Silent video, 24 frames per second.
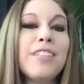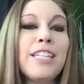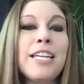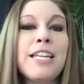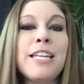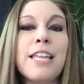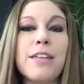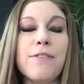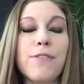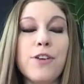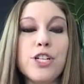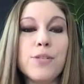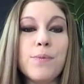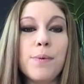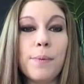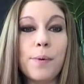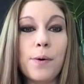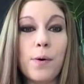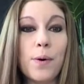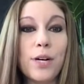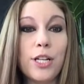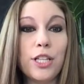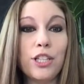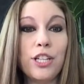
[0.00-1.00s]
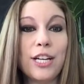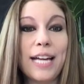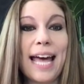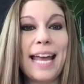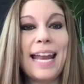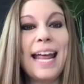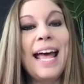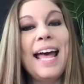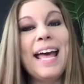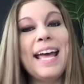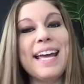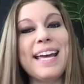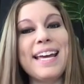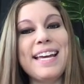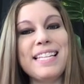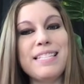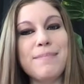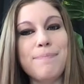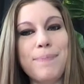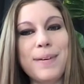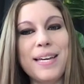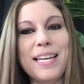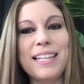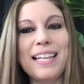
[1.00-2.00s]
Now the first one we're going to look at
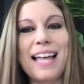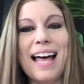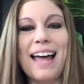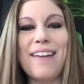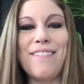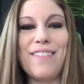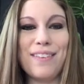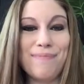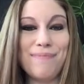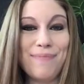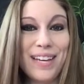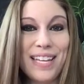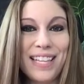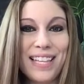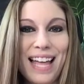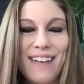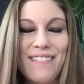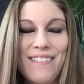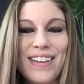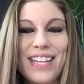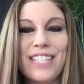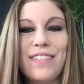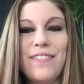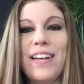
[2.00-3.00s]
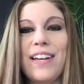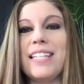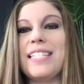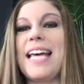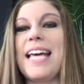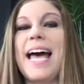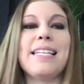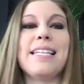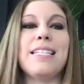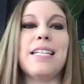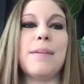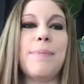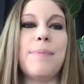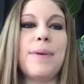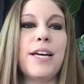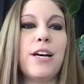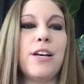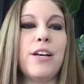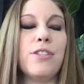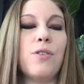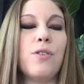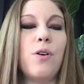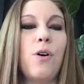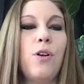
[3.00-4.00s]
is BeLive, and BeLive is fantastic
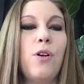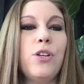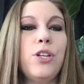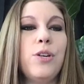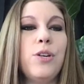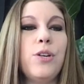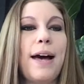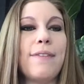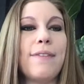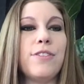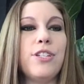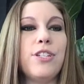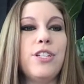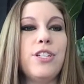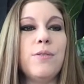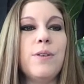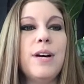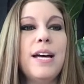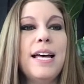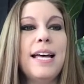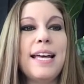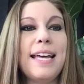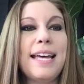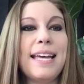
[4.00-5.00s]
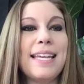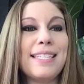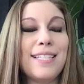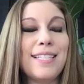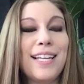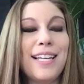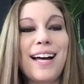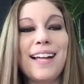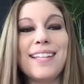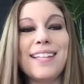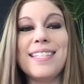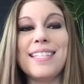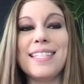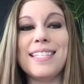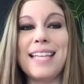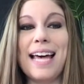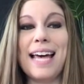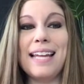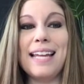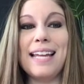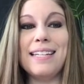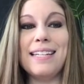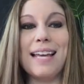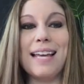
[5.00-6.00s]
because all you have to do is click on
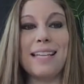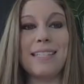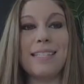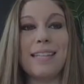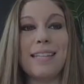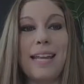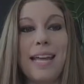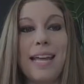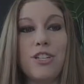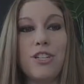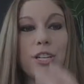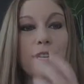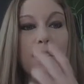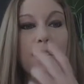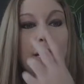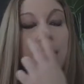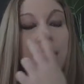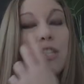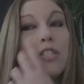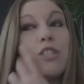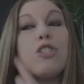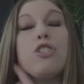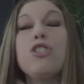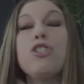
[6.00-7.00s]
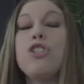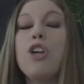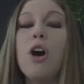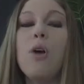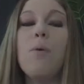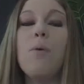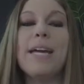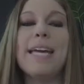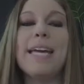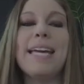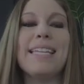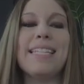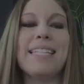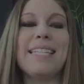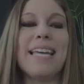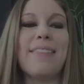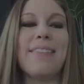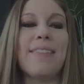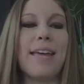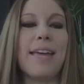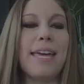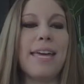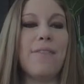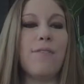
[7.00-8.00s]
Set Destination. It is so easy
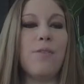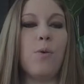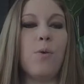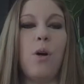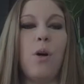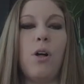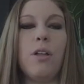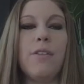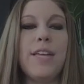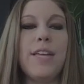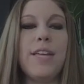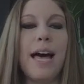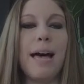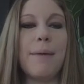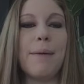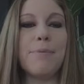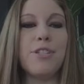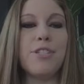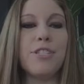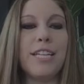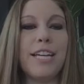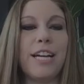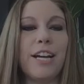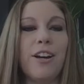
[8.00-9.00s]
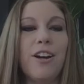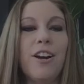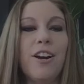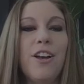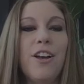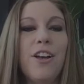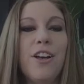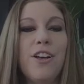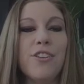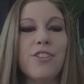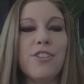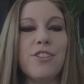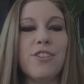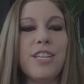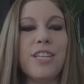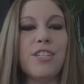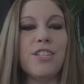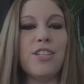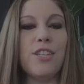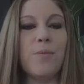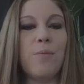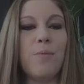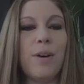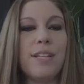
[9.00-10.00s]
and they give you all the options here. So
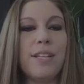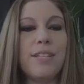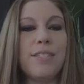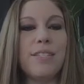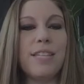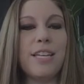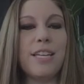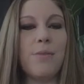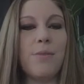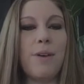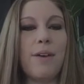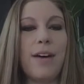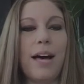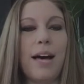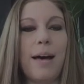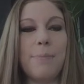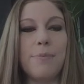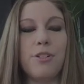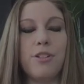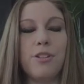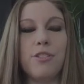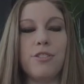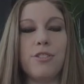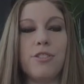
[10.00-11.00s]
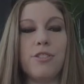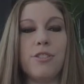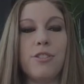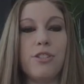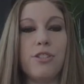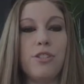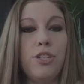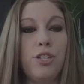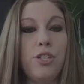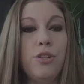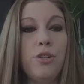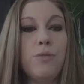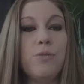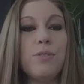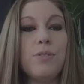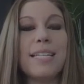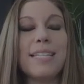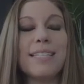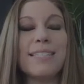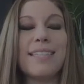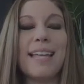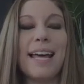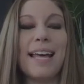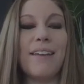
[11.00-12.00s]
these are the ones that you have options to use
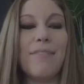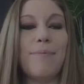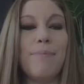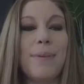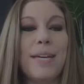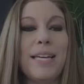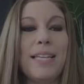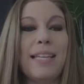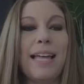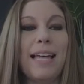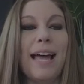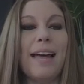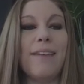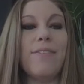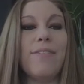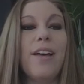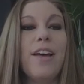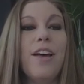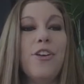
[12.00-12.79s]
inside of BeLive.